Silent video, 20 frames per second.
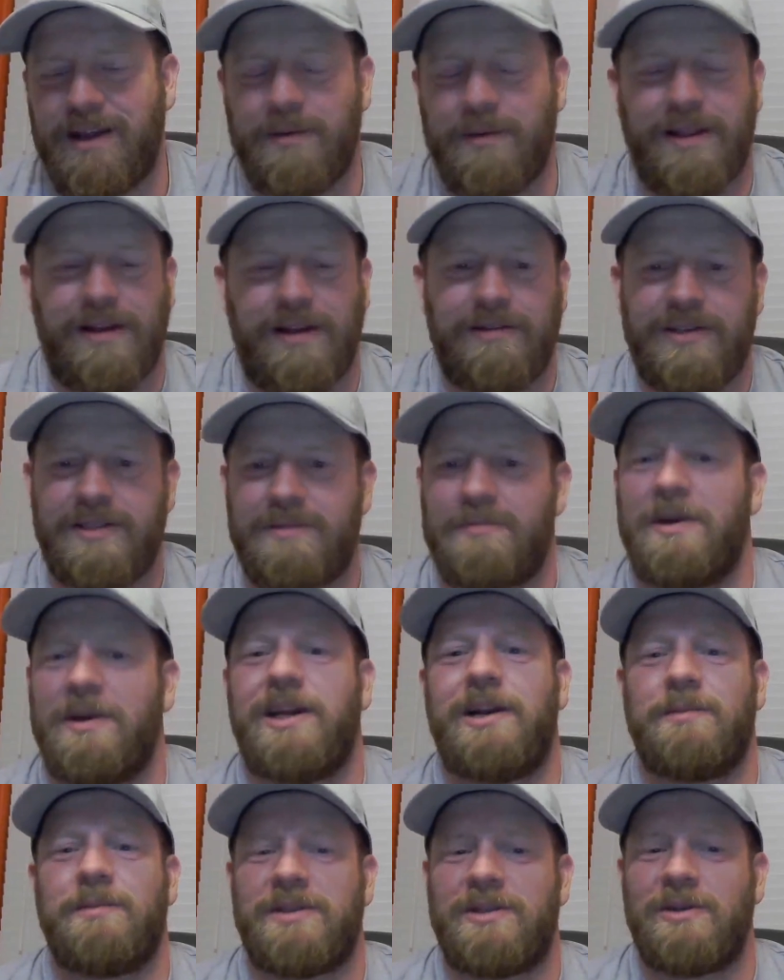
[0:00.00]
that without just
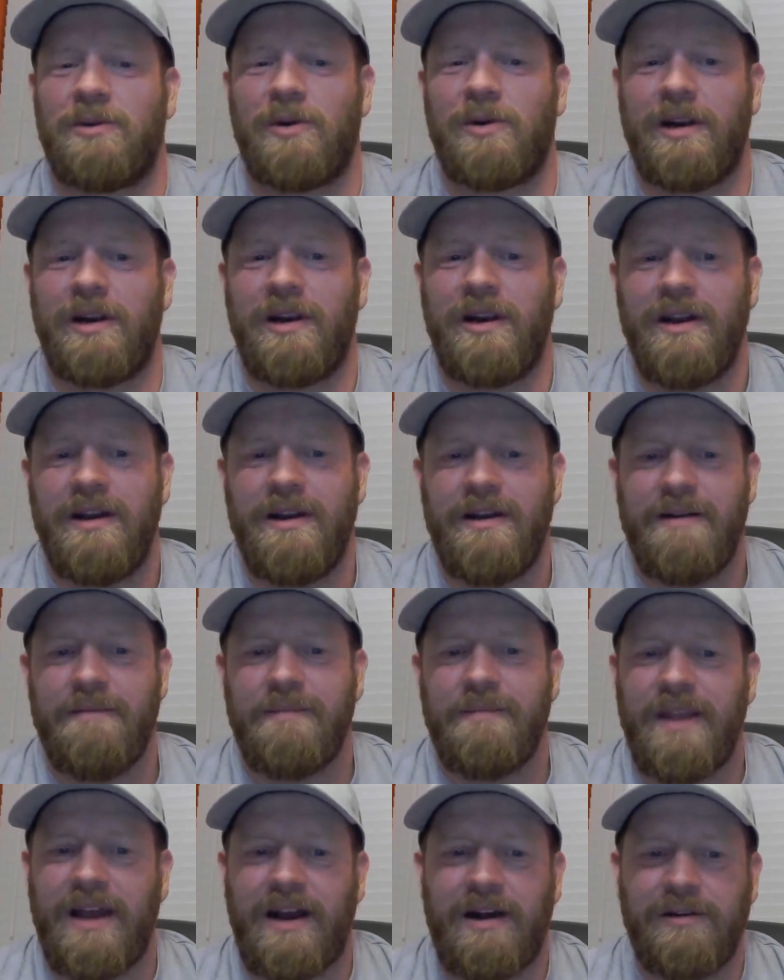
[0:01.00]
making up a story.
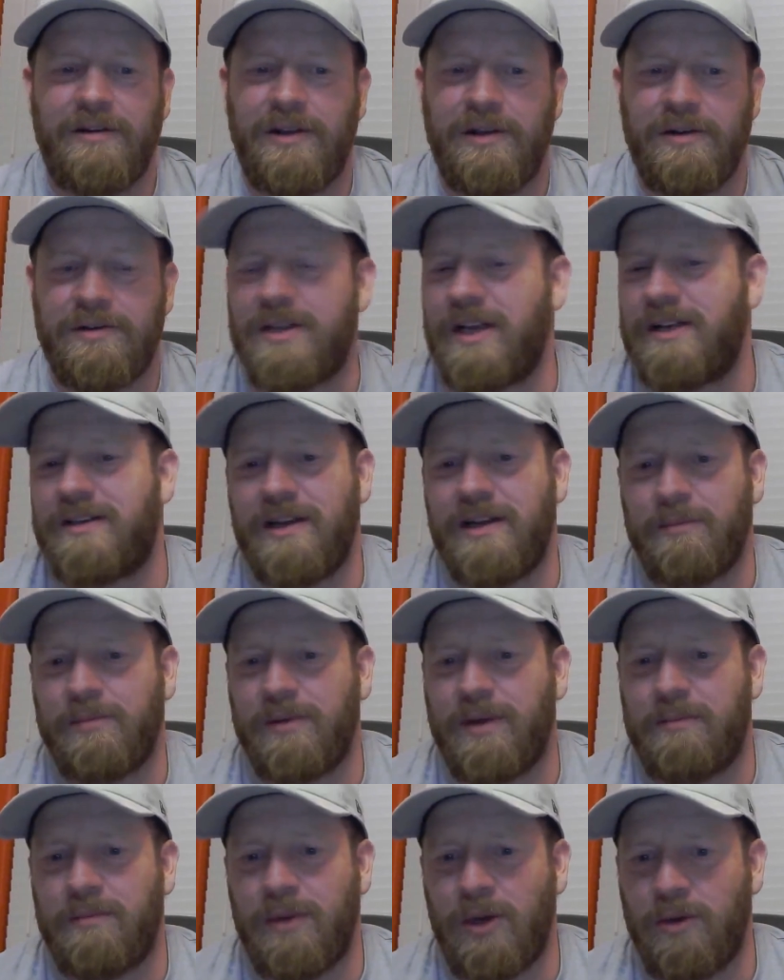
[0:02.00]
I'll use that
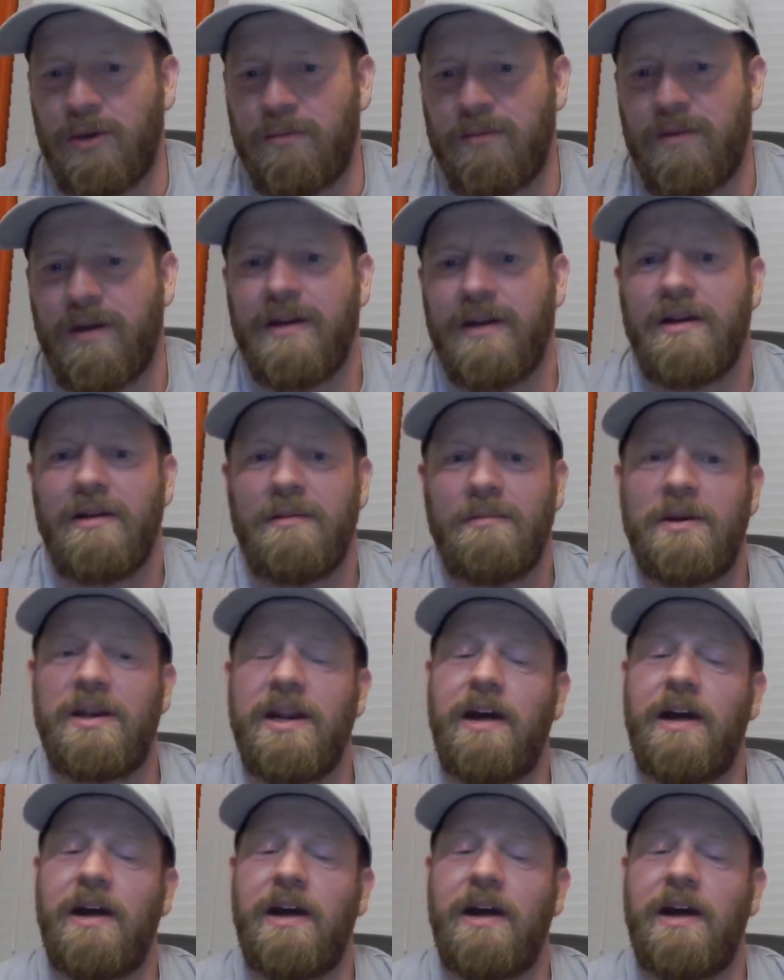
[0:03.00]
template. Bloop. But